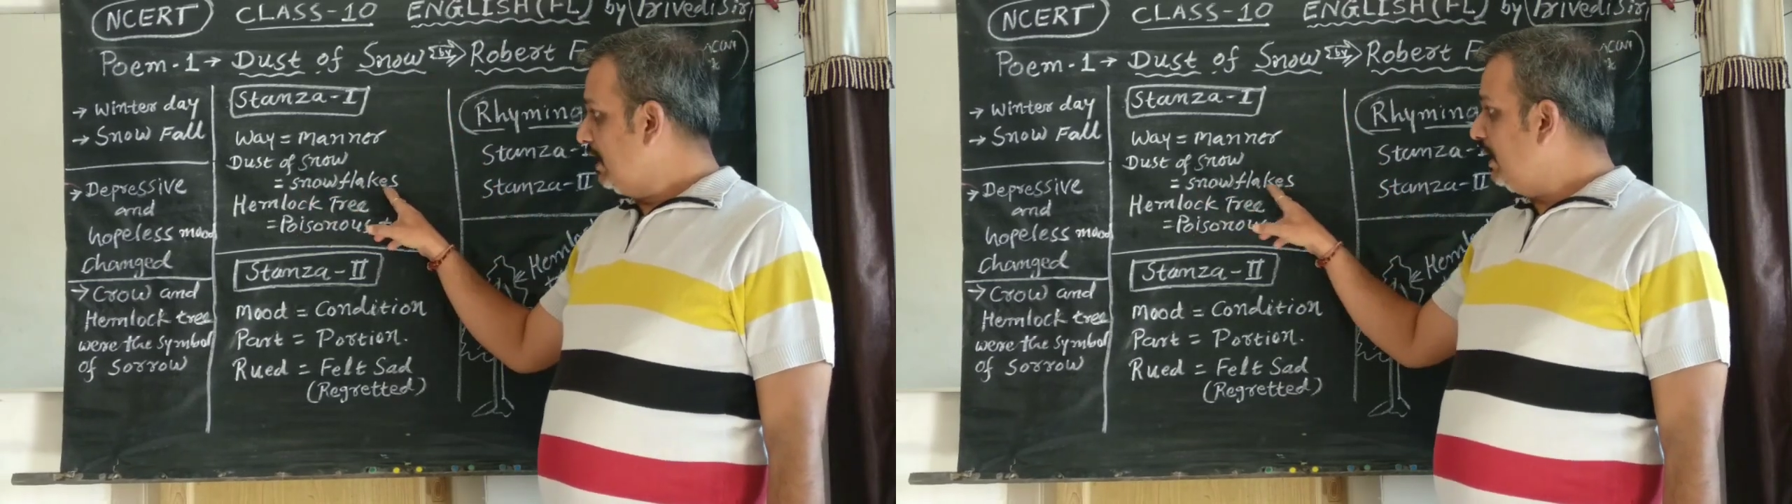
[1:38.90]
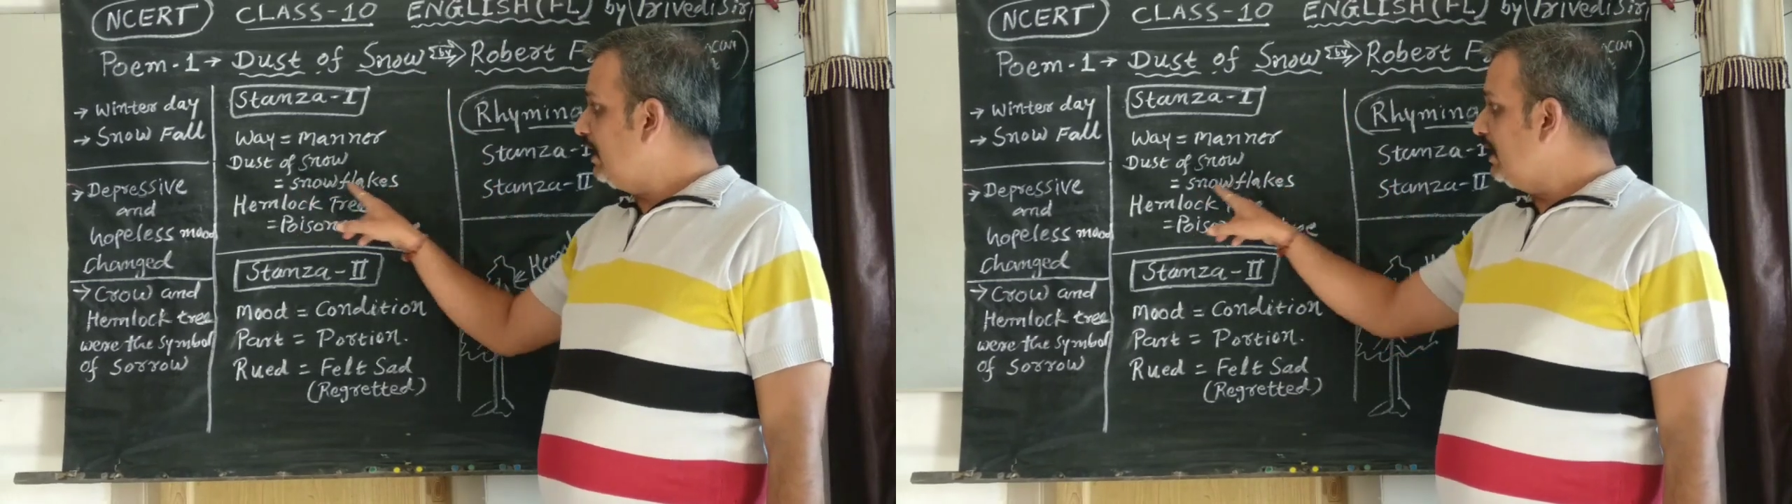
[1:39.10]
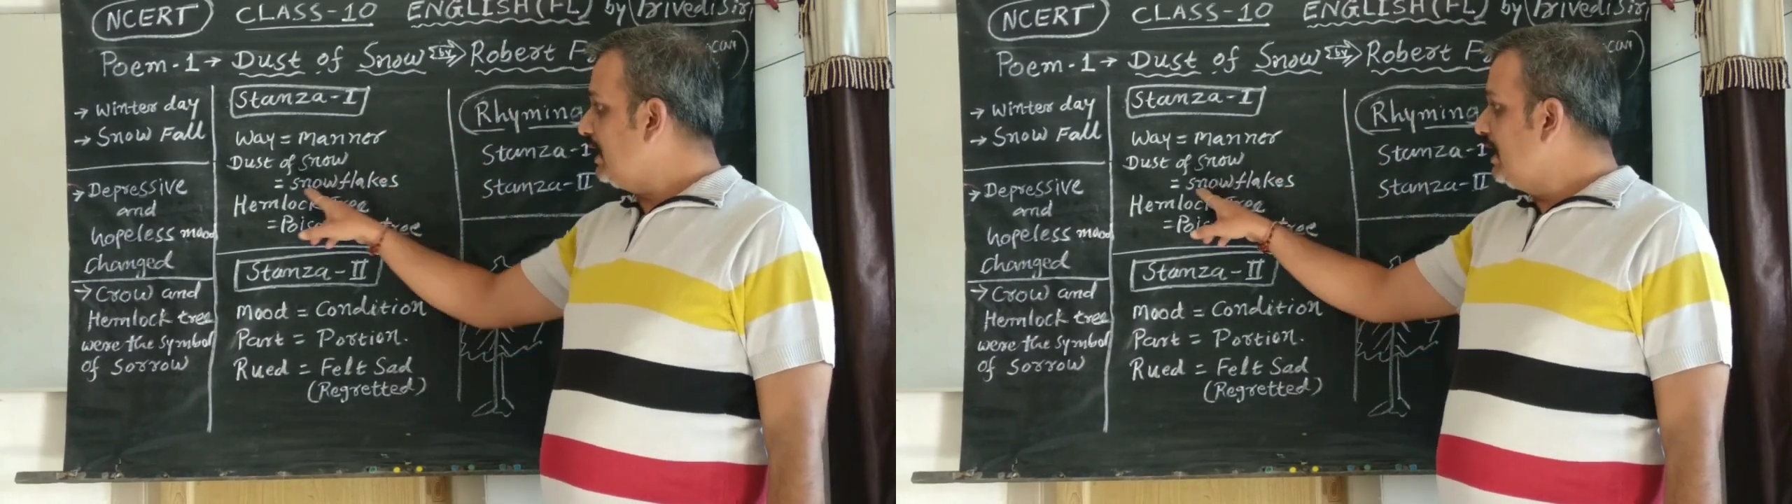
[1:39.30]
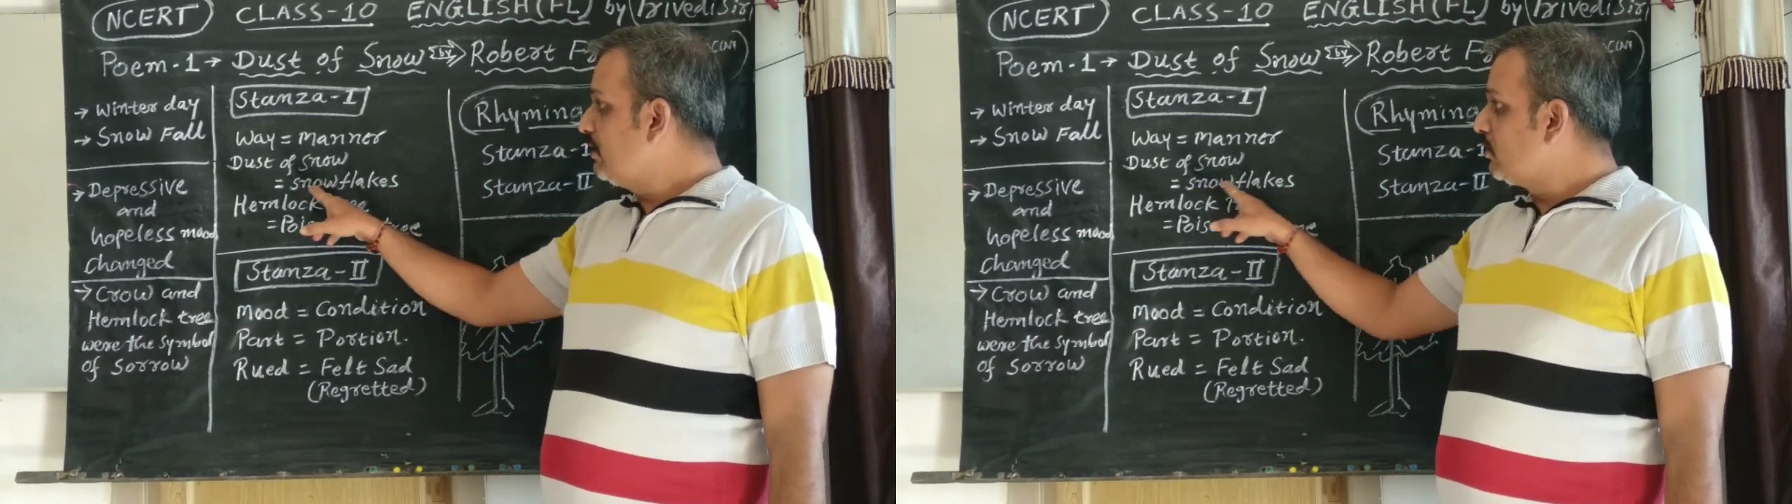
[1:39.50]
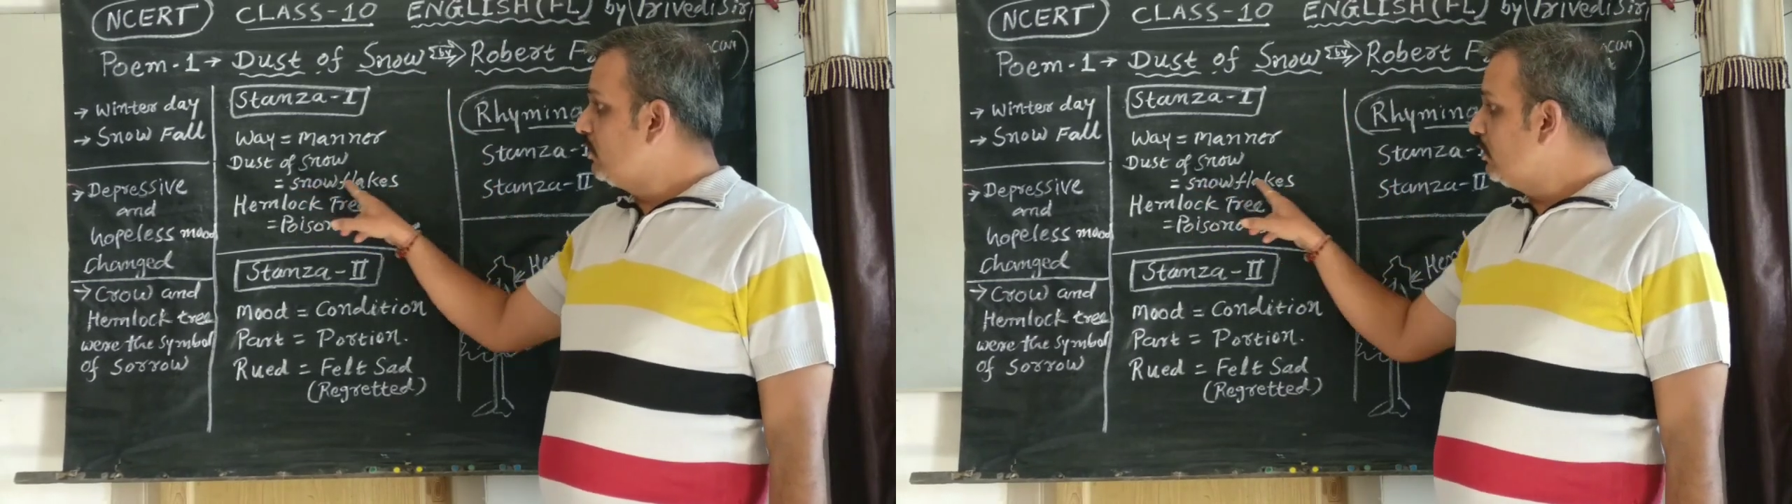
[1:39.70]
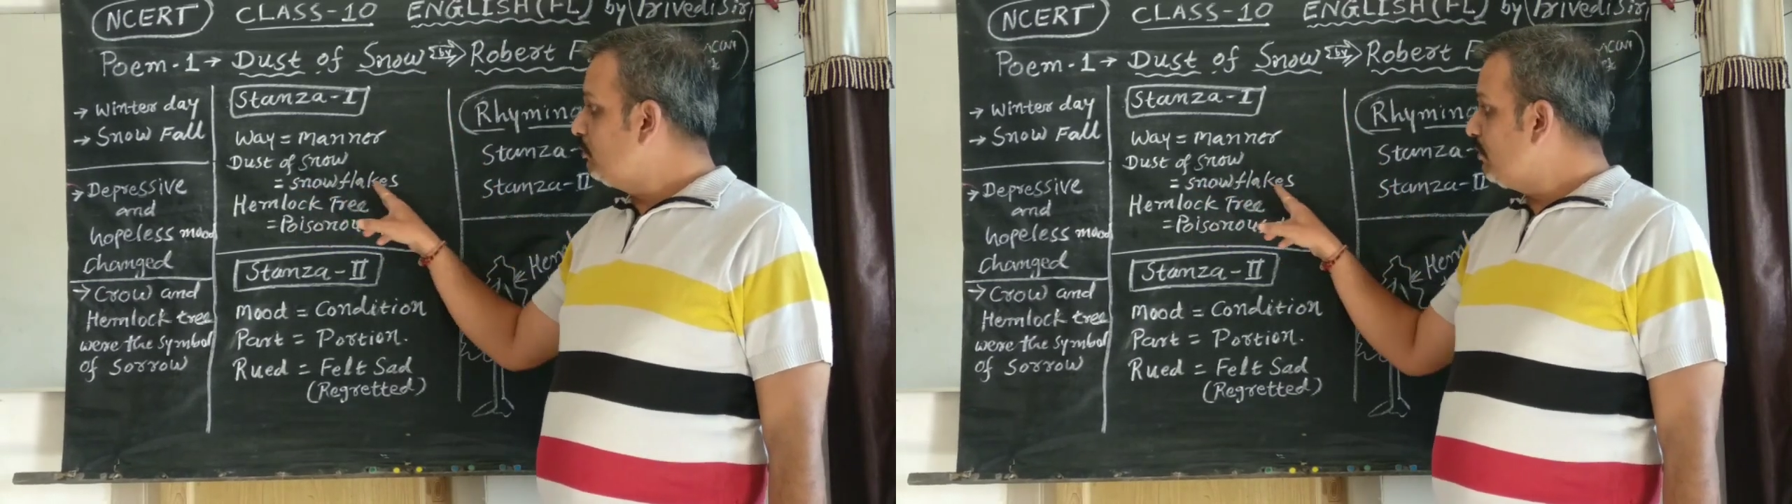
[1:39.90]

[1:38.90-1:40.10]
into